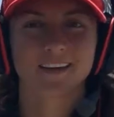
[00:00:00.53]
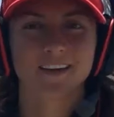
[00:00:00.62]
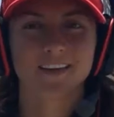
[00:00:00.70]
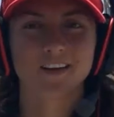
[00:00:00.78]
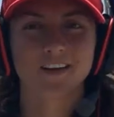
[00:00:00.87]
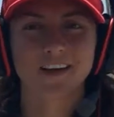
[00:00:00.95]

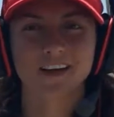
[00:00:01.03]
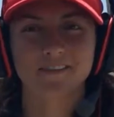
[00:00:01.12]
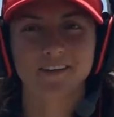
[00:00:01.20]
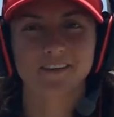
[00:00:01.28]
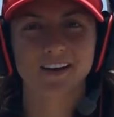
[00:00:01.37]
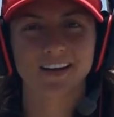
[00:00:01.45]
Aloha
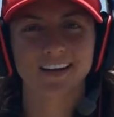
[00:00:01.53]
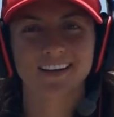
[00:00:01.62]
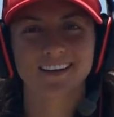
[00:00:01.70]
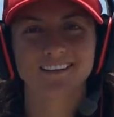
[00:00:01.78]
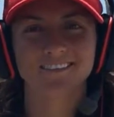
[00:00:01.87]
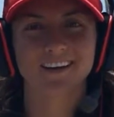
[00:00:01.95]

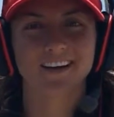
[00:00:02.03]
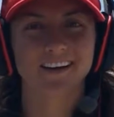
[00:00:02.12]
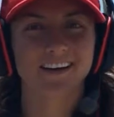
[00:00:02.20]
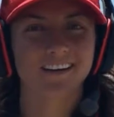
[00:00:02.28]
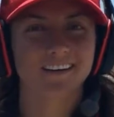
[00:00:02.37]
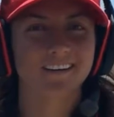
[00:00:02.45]
everyone! We are
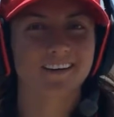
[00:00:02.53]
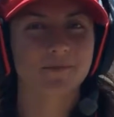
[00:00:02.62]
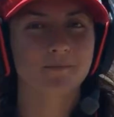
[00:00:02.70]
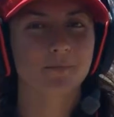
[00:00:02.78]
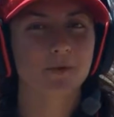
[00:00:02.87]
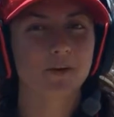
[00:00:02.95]
here
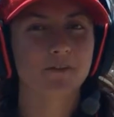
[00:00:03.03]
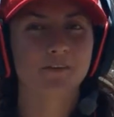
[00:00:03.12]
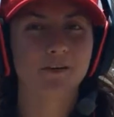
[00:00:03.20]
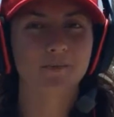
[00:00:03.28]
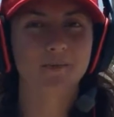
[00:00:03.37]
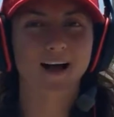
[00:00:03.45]
in
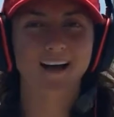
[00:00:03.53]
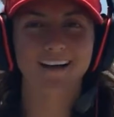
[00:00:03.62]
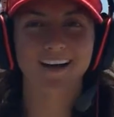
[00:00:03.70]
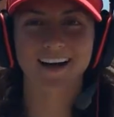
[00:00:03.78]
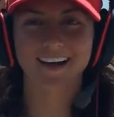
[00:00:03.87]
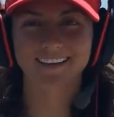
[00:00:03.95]
beautiful
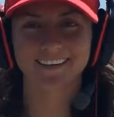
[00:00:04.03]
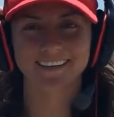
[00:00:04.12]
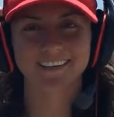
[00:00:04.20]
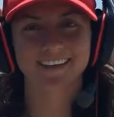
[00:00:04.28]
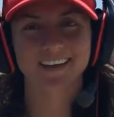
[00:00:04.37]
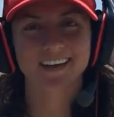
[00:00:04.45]
Block
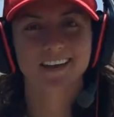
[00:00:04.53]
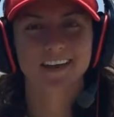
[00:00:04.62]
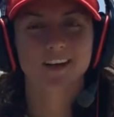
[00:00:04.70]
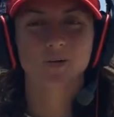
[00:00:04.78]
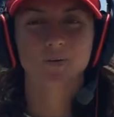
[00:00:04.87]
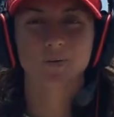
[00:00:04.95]
Island.
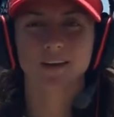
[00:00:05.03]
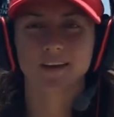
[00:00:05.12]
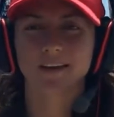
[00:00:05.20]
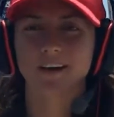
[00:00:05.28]
We